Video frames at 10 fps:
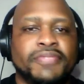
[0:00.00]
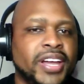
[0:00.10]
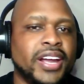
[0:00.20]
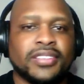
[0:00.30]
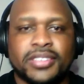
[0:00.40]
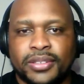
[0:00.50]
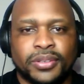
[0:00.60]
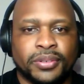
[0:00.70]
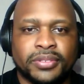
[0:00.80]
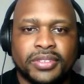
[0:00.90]
very
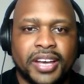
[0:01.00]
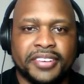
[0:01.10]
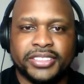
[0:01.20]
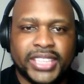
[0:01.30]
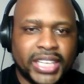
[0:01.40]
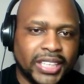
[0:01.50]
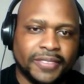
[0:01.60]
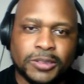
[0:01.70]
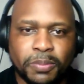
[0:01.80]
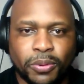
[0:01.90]
little understanding
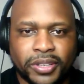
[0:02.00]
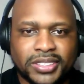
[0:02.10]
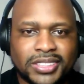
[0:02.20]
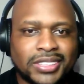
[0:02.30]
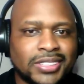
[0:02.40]
of sport,